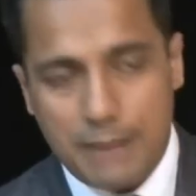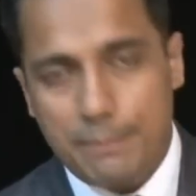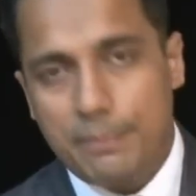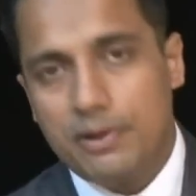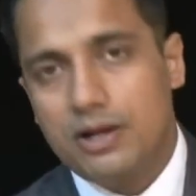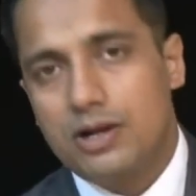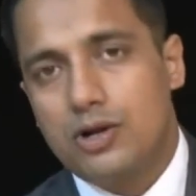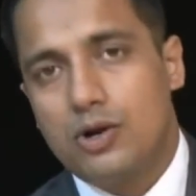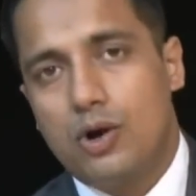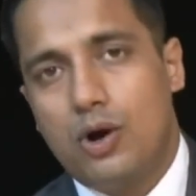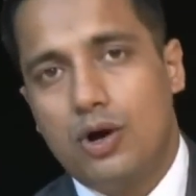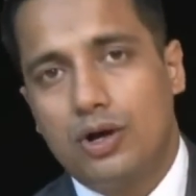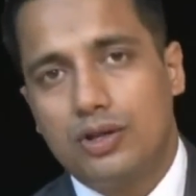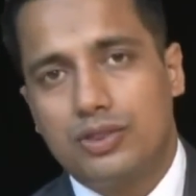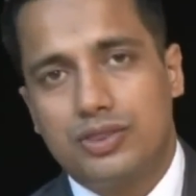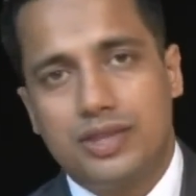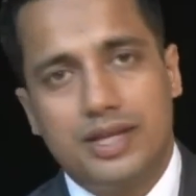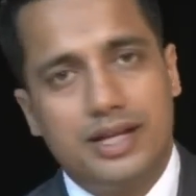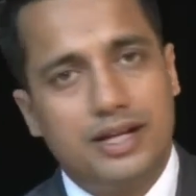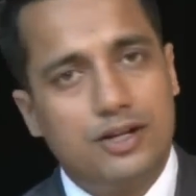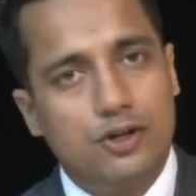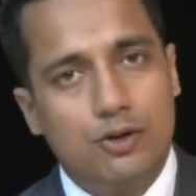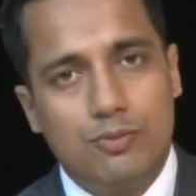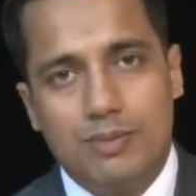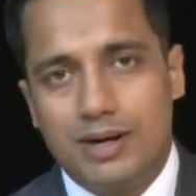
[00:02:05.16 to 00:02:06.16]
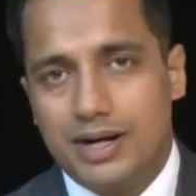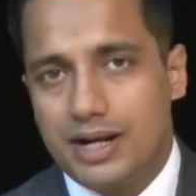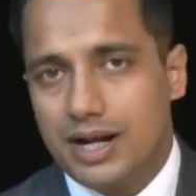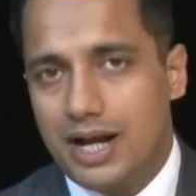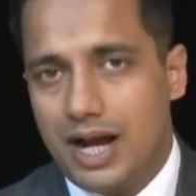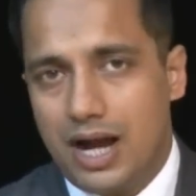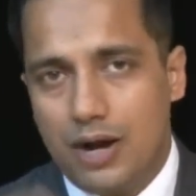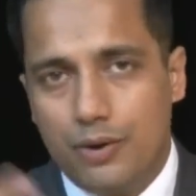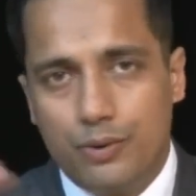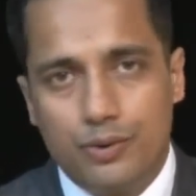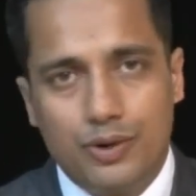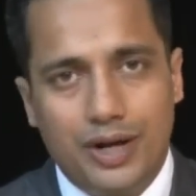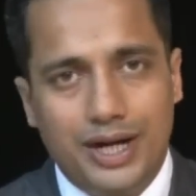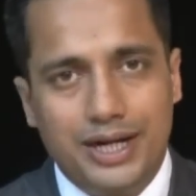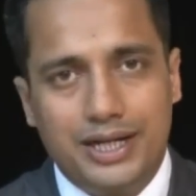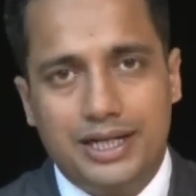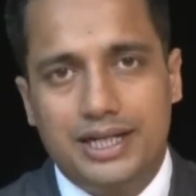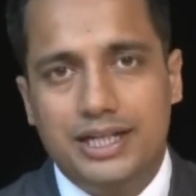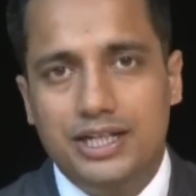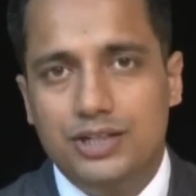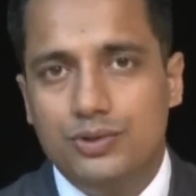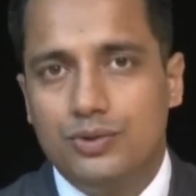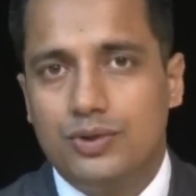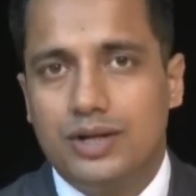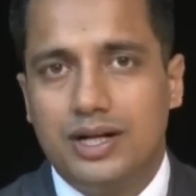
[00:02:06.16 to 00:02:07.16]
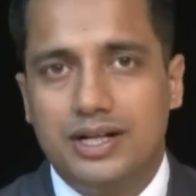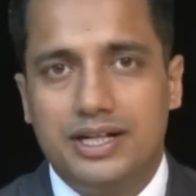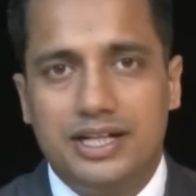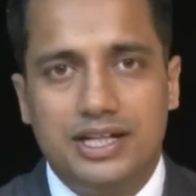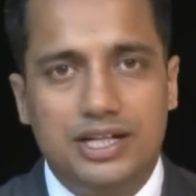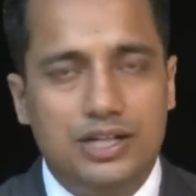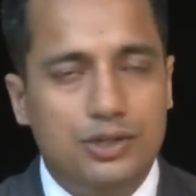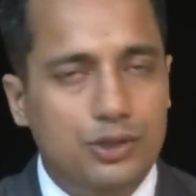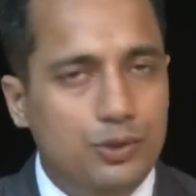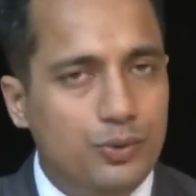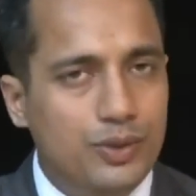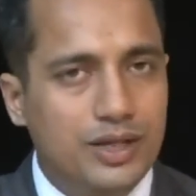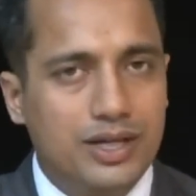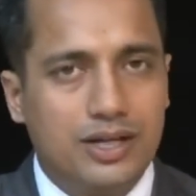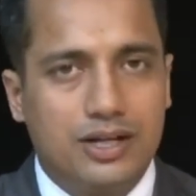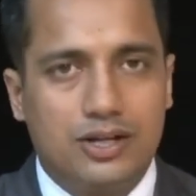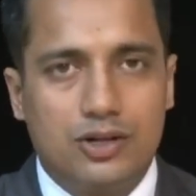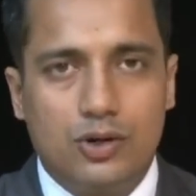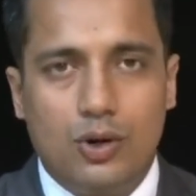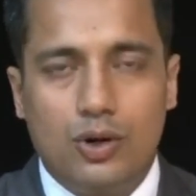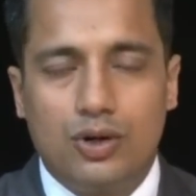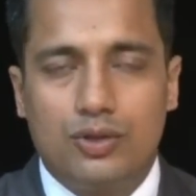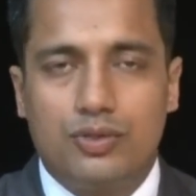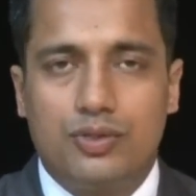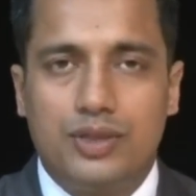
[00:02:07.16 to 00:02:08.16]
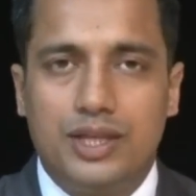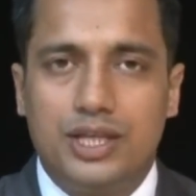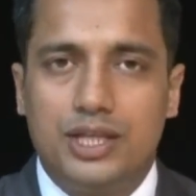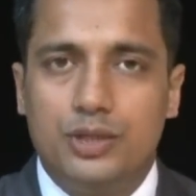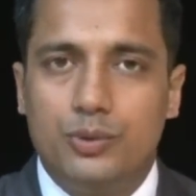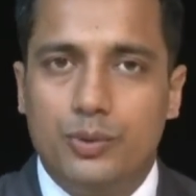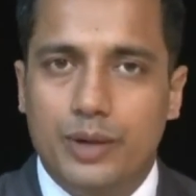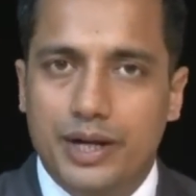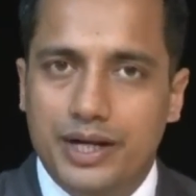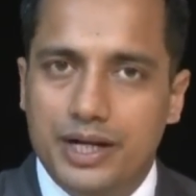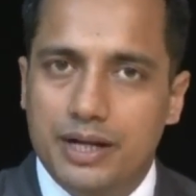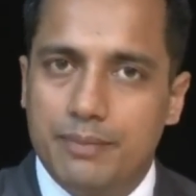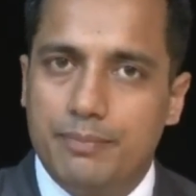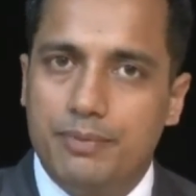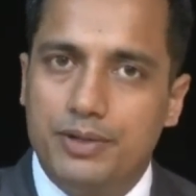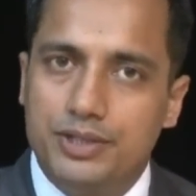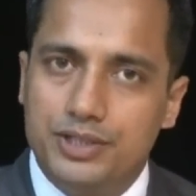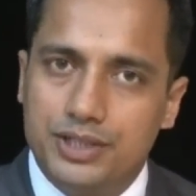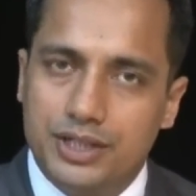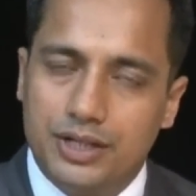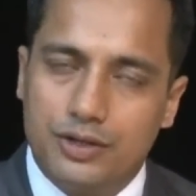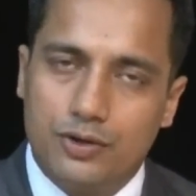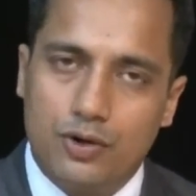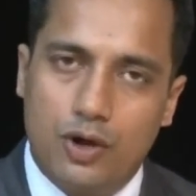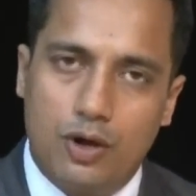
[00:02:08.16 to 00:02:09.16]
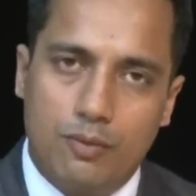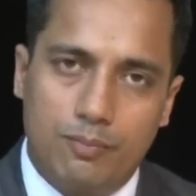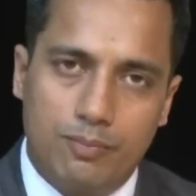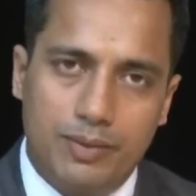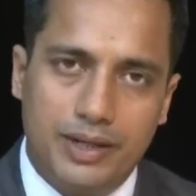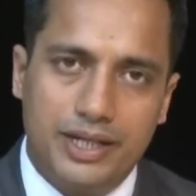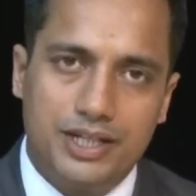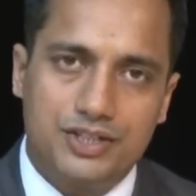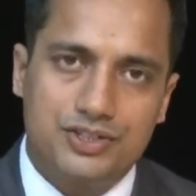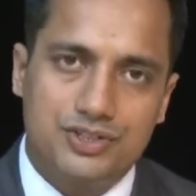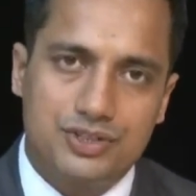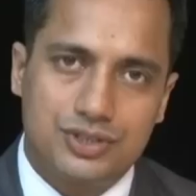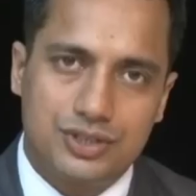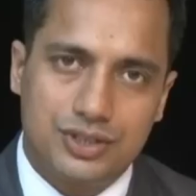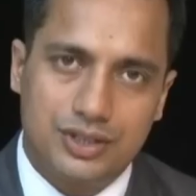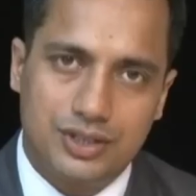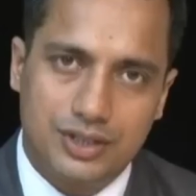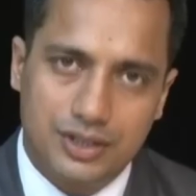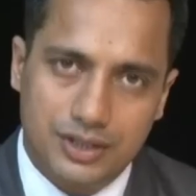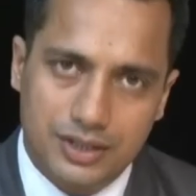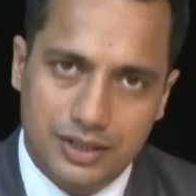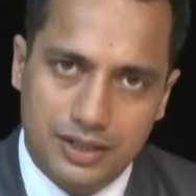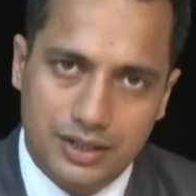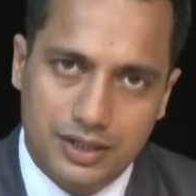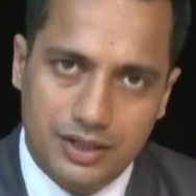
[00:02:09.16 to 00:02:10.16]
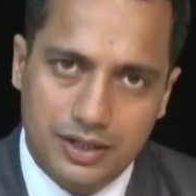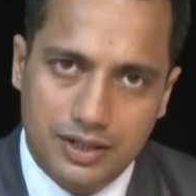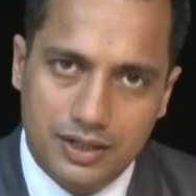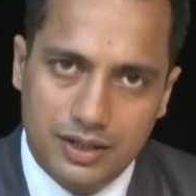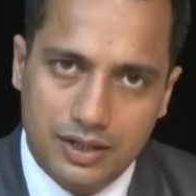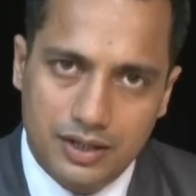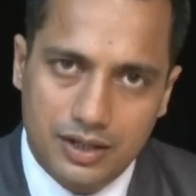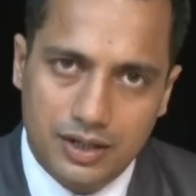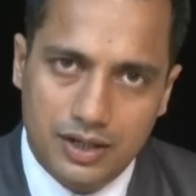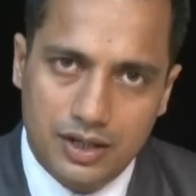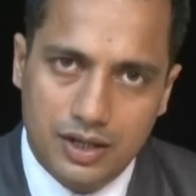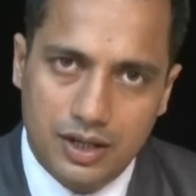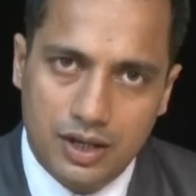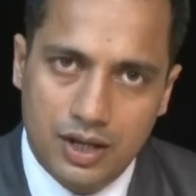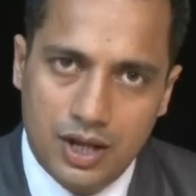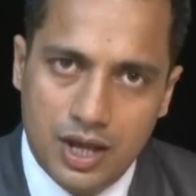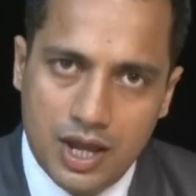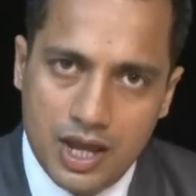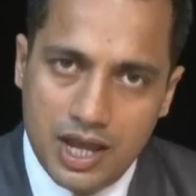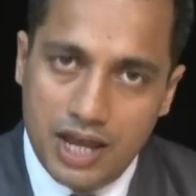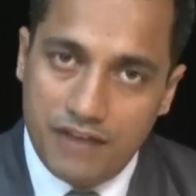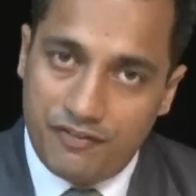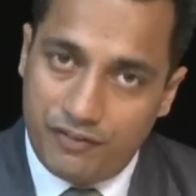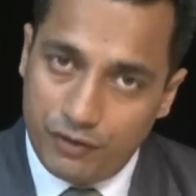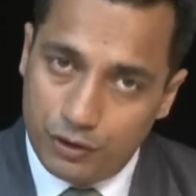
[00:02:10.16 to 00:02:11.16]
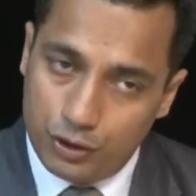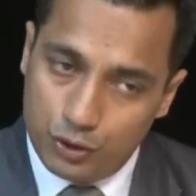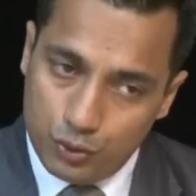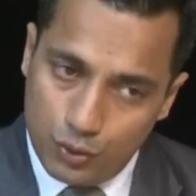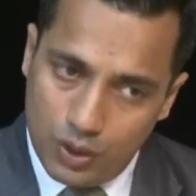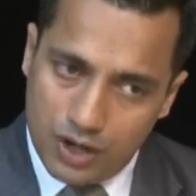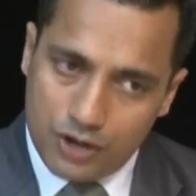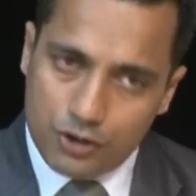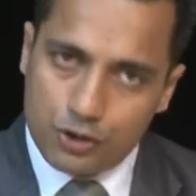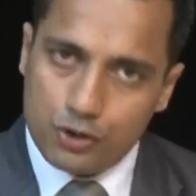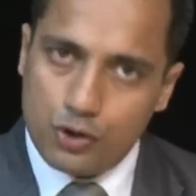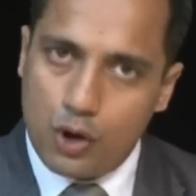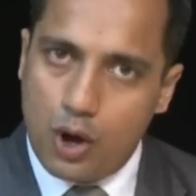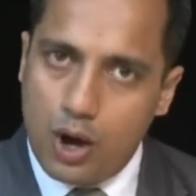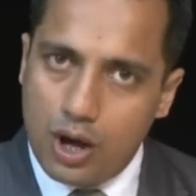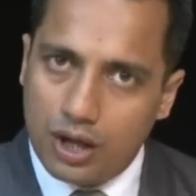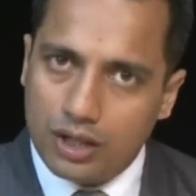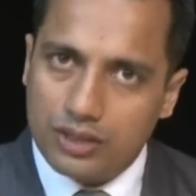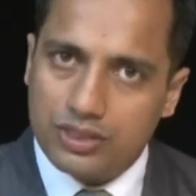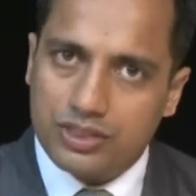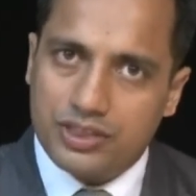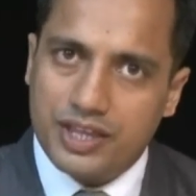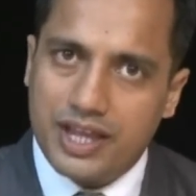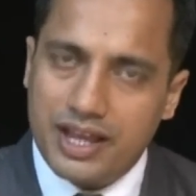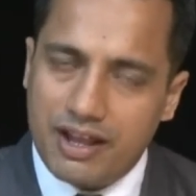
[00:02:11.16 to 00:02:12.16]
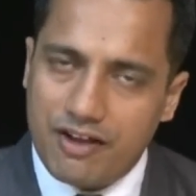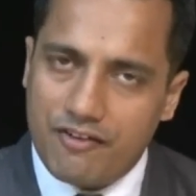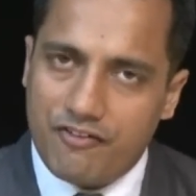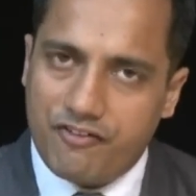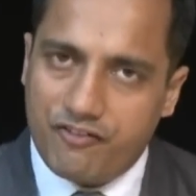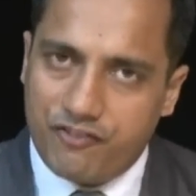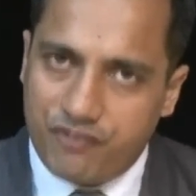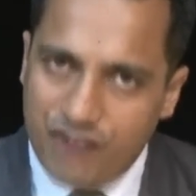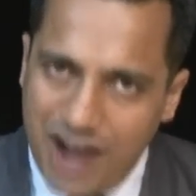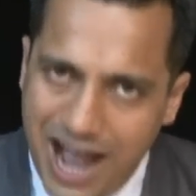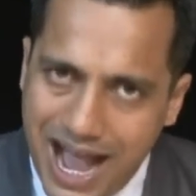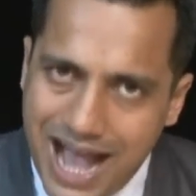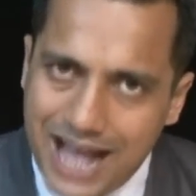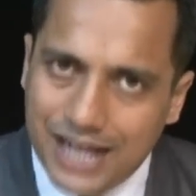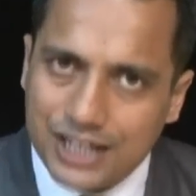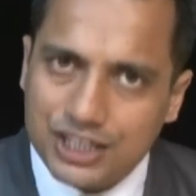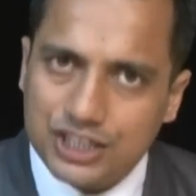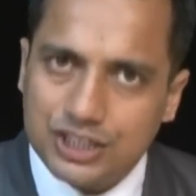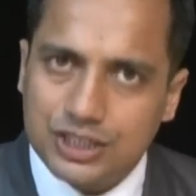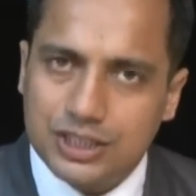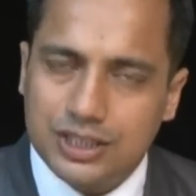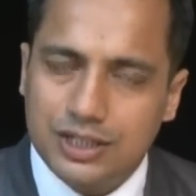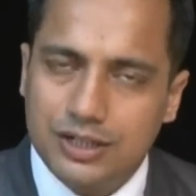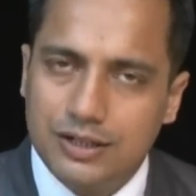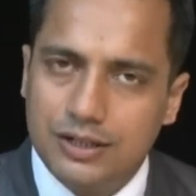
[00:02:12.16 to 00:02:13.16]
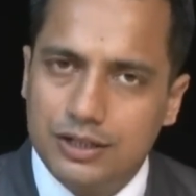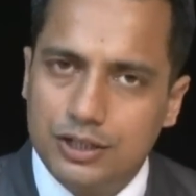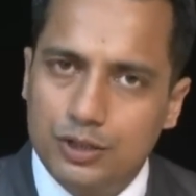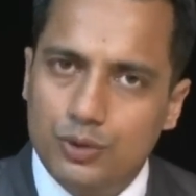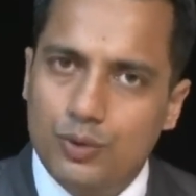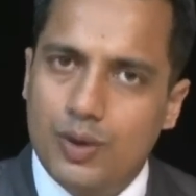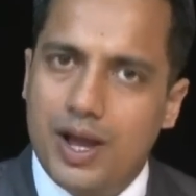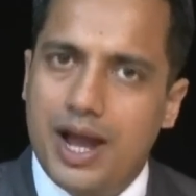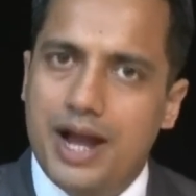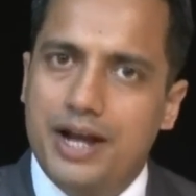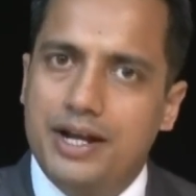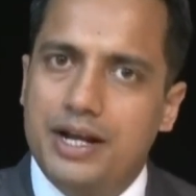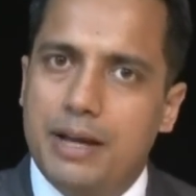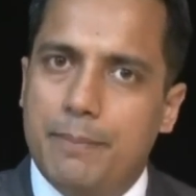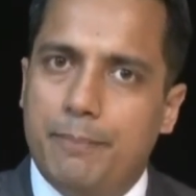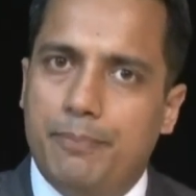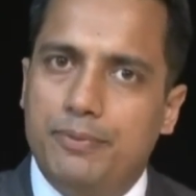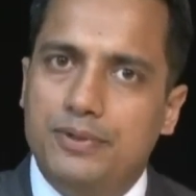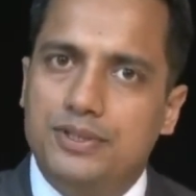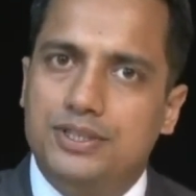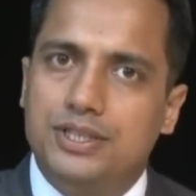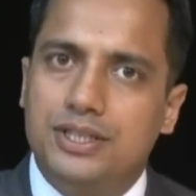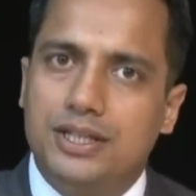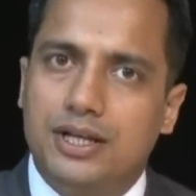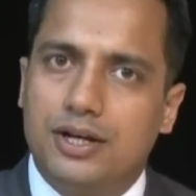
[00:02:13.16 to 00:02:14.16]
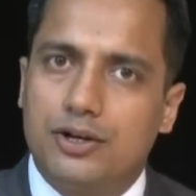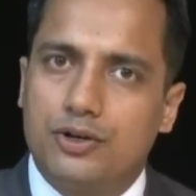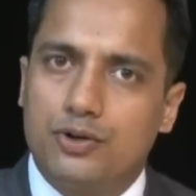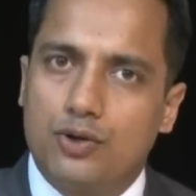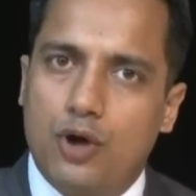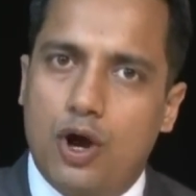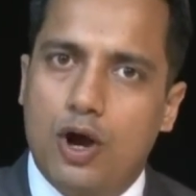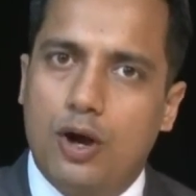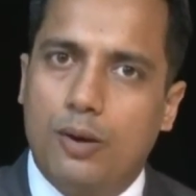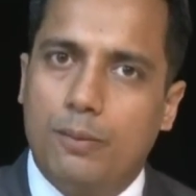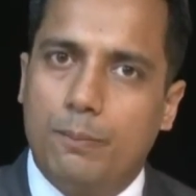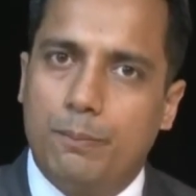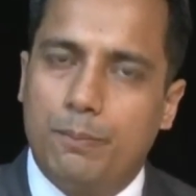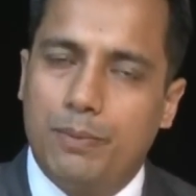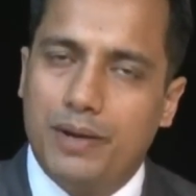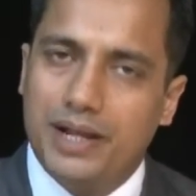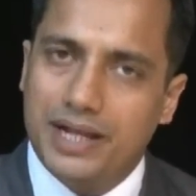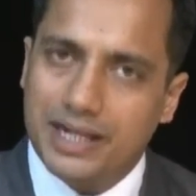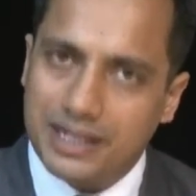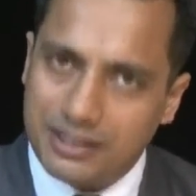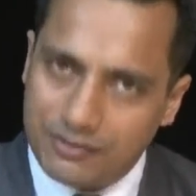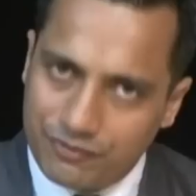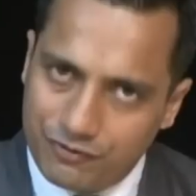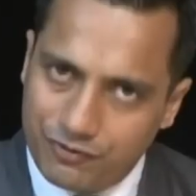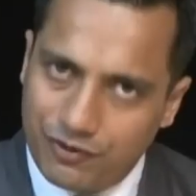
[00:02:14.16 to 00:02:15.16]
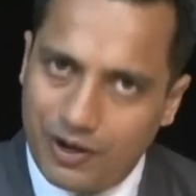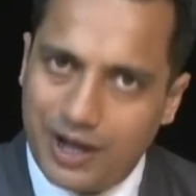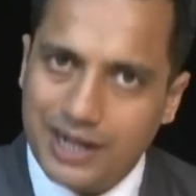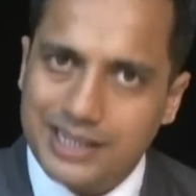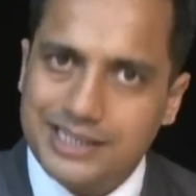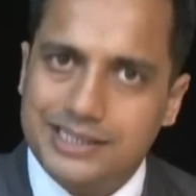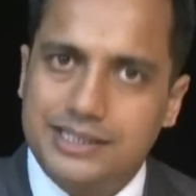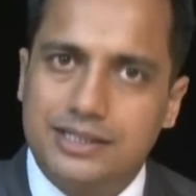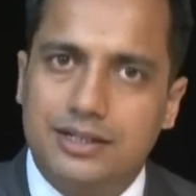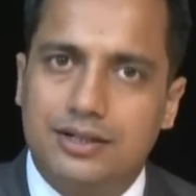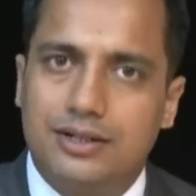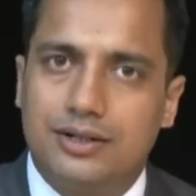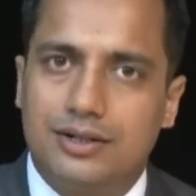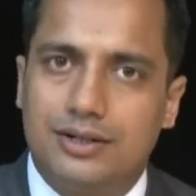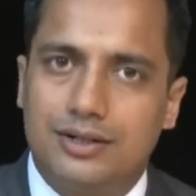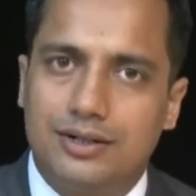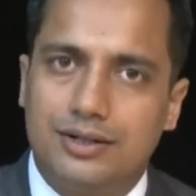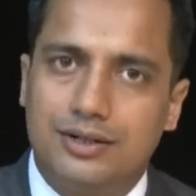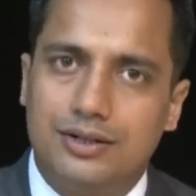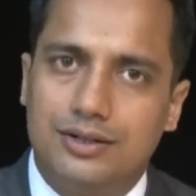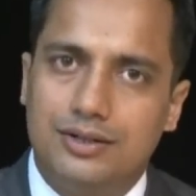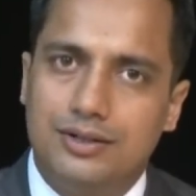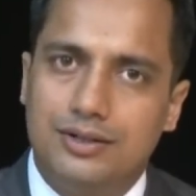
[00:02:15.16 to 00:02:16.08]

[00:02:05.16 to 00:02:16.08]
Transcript: up a wrong thing, no matter how rightly you continue doing a wrong thing, you end up reaching a wrong place. If you do a wrong thing fast, you end up reaching a wrong place faster.